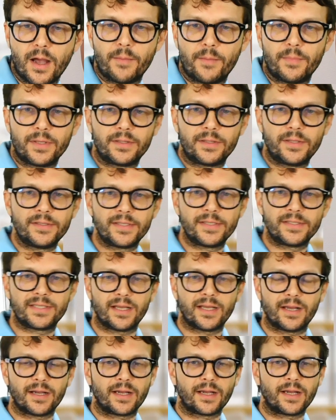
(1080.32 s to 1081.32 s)
this is
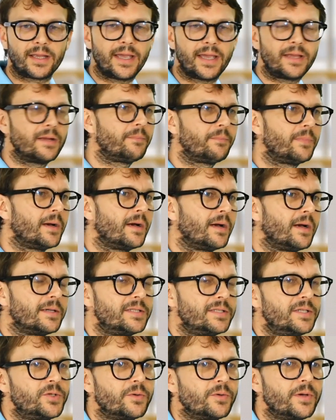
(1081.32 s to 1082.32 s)
again a
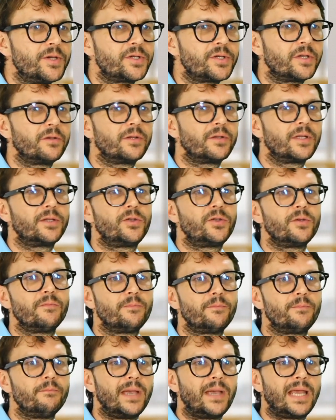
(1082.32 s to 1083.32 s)
situation that
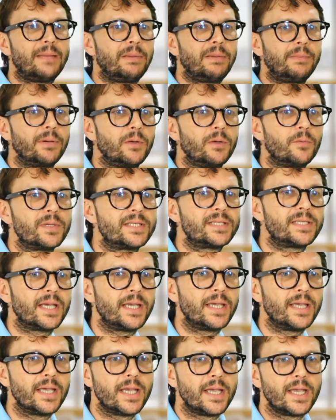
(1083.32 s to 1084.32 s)
many people would
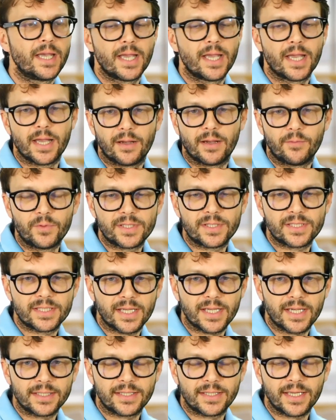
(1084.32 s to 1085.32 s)
say
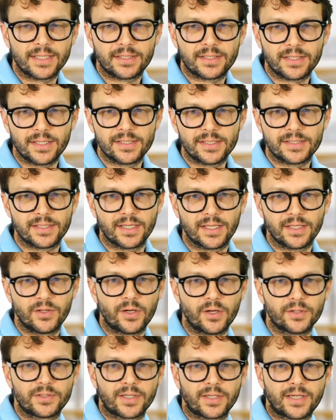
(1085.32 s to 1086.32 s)
that is
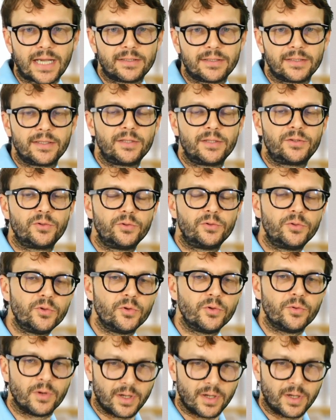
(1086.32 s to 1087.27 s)
not a candidate to do